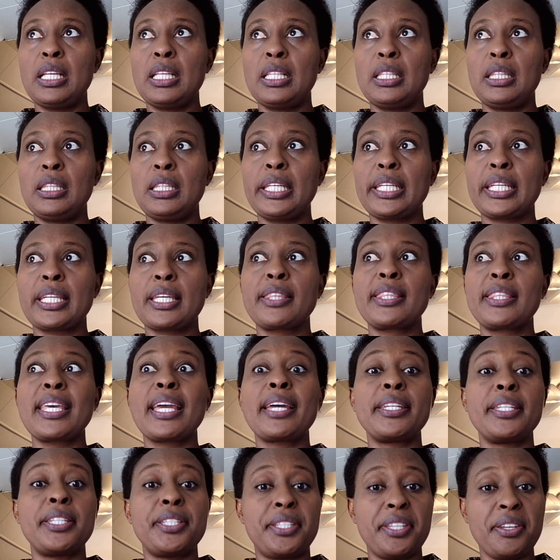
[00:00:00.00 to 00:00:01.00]

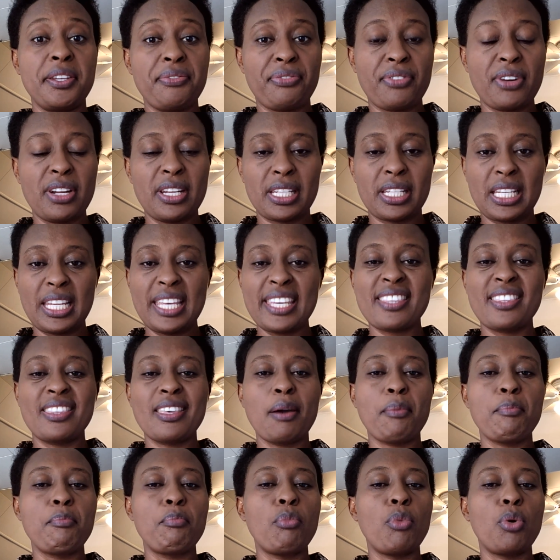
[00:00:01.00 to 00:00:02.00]
they're different, like
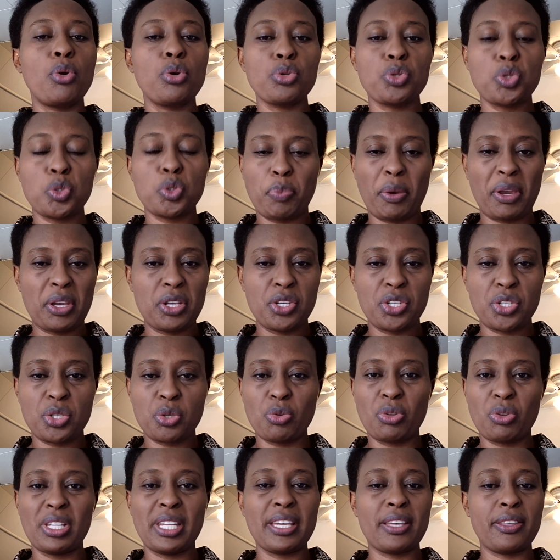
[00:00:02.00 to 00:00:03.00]
they're more
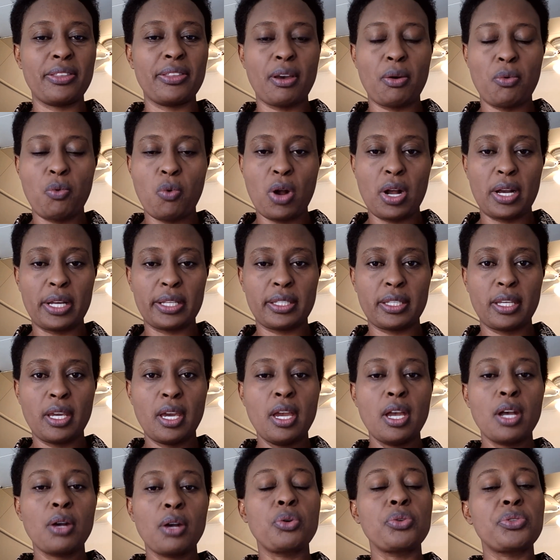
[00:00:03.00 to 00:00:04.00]
special, like they're what?
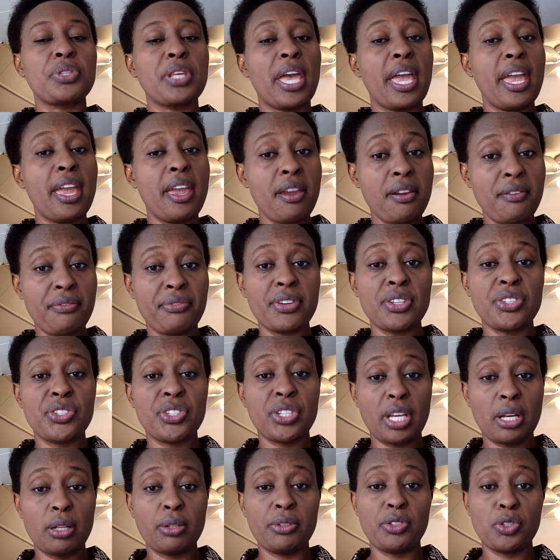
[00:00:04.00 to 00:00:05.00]
Because every
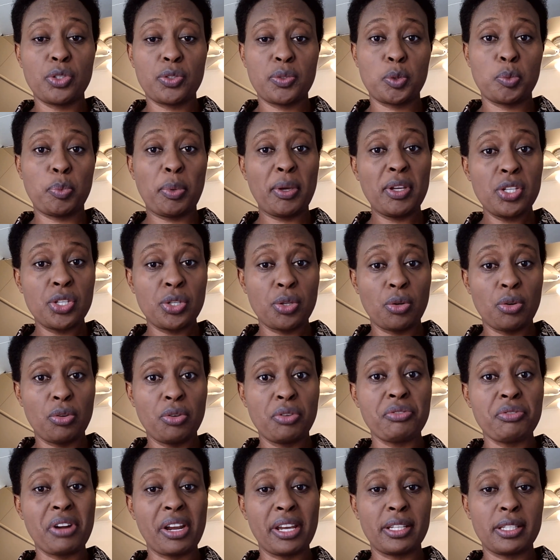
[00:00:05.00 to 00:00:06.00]
child is special,
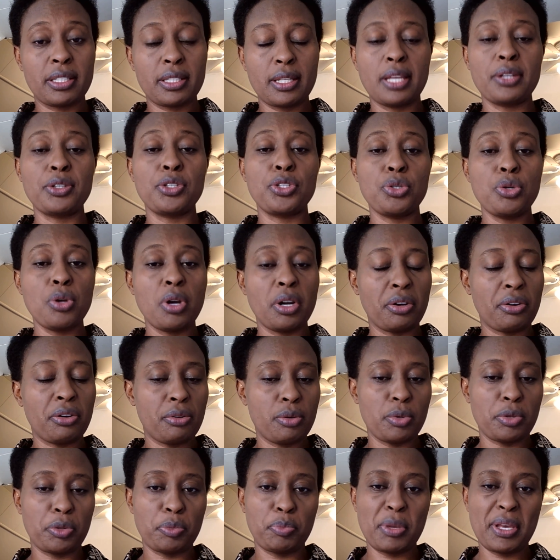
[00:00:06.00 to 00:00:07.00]
right? And you agree
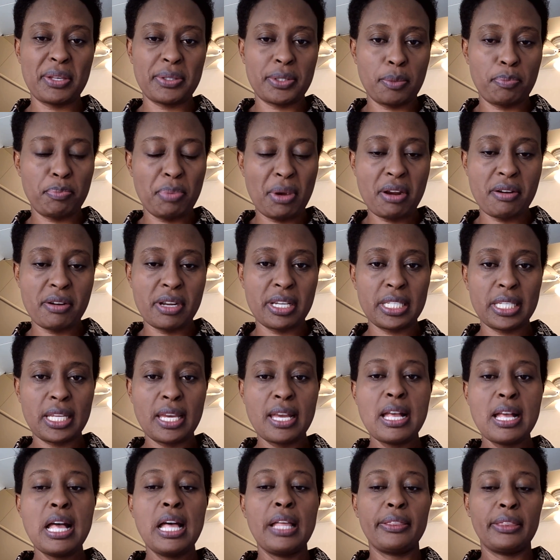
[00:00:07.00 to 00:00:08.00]
with me as a parent
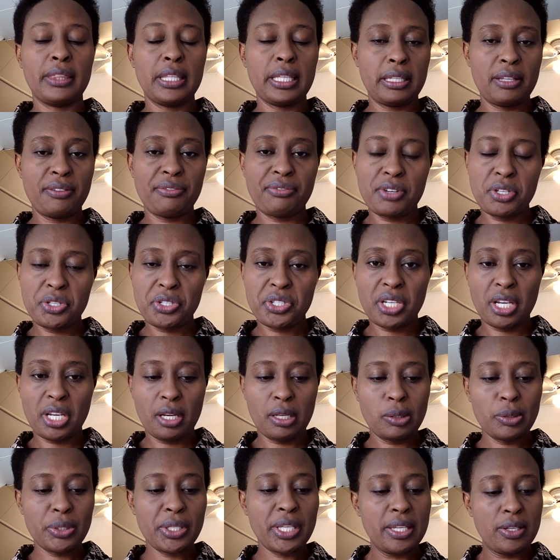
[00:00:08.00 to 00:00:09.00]
that every
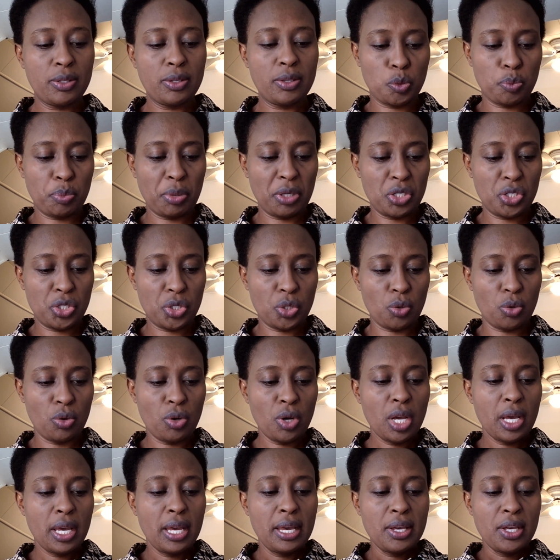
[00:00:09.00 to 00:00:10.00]
child is special.
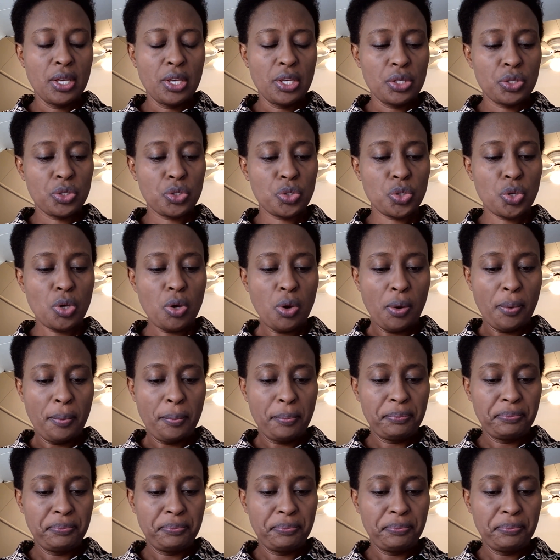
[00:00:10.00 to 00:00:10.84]
So,